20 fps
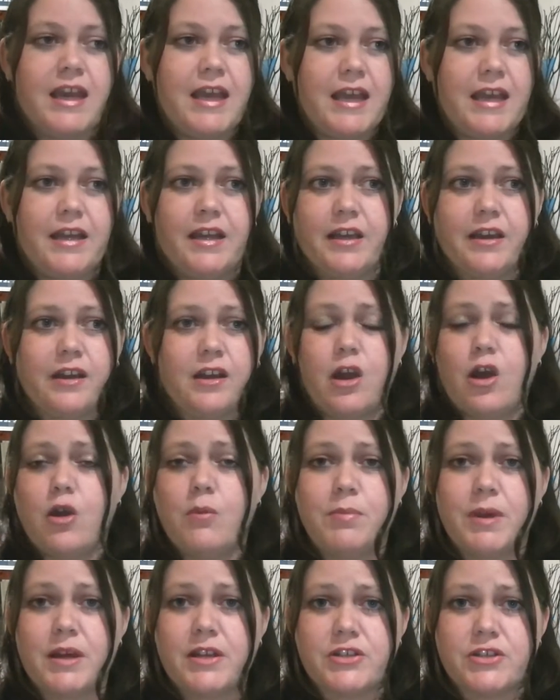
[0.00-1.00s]
and I got a whole
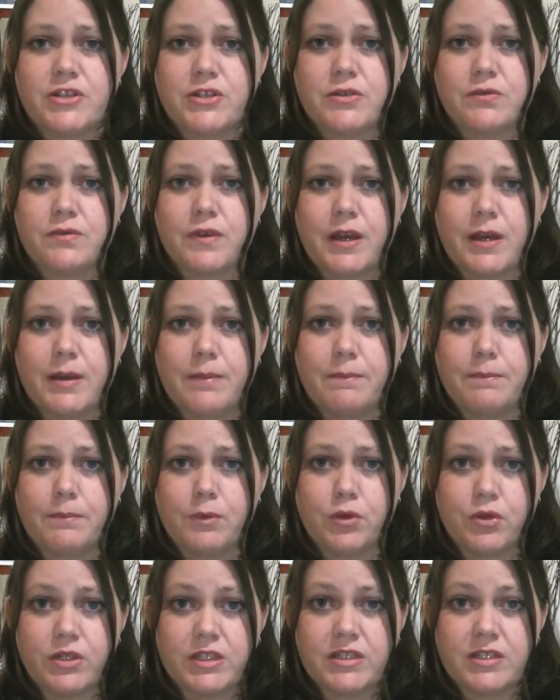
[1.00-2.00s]
bunch of
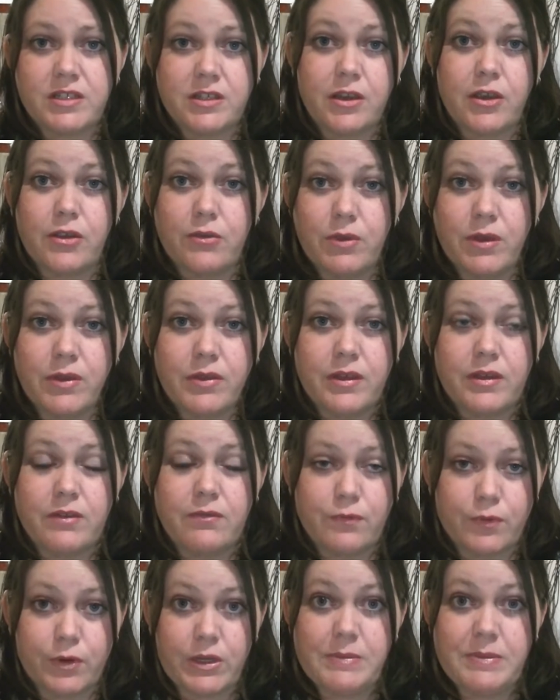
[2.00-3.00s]
goodies to go with it,
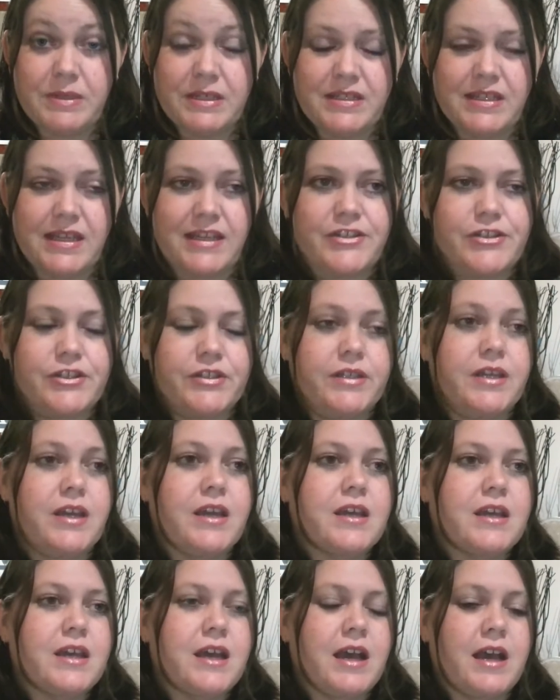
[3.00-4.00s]
freebies actually.
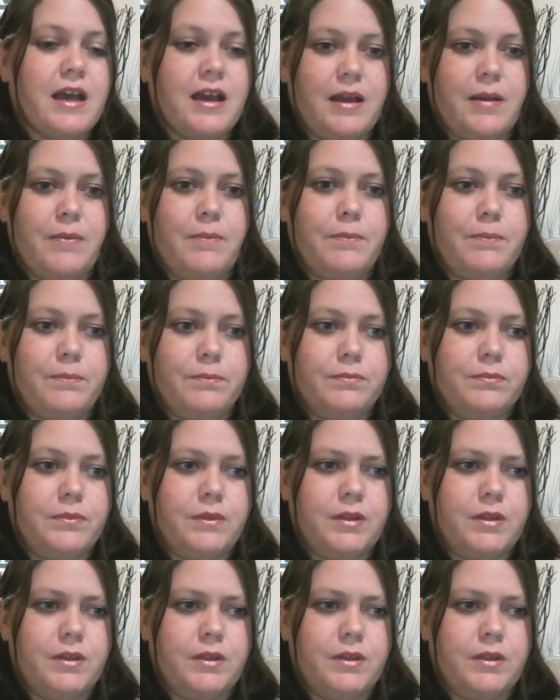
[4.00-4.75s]
I